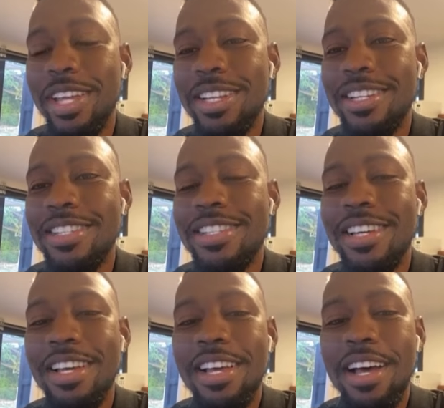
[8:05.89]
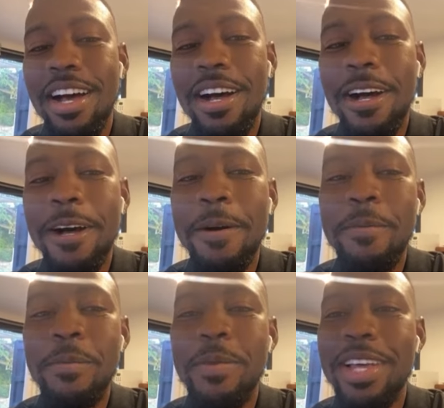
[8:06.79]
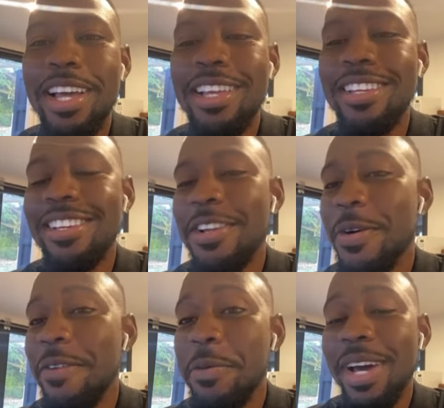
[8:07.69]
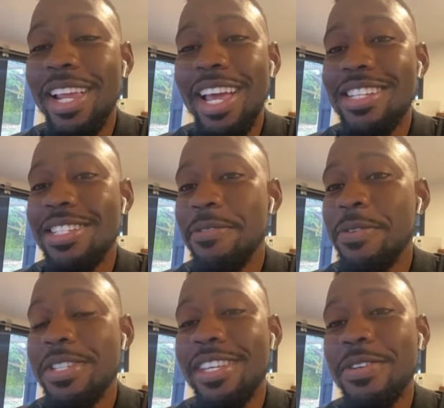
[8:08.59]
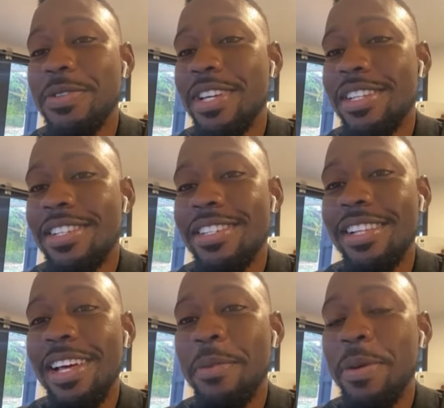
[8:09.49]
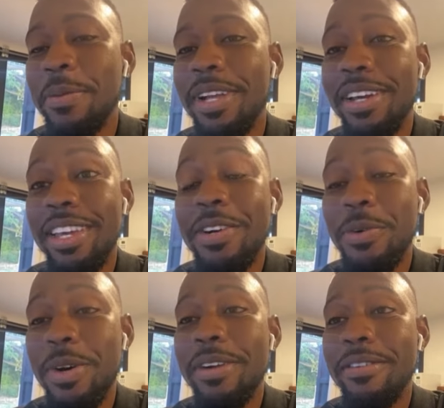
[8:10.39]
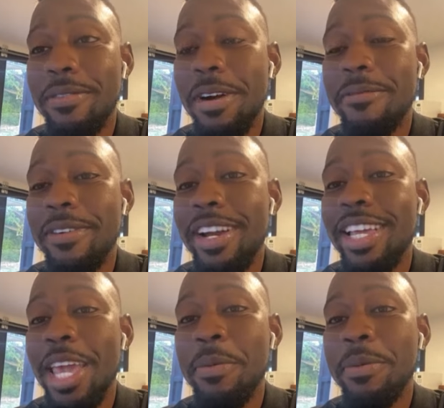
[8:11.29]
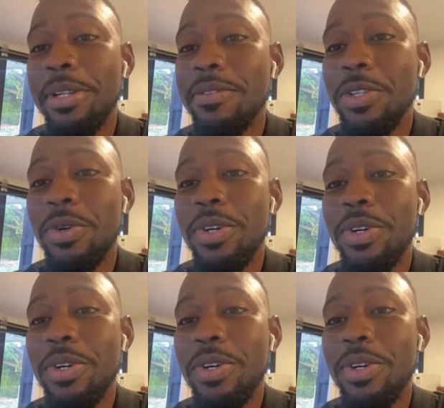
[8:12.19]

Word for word: creating this. Um, you know, everybody has different skill sets. There's a lot of people out here who are, are very capable of.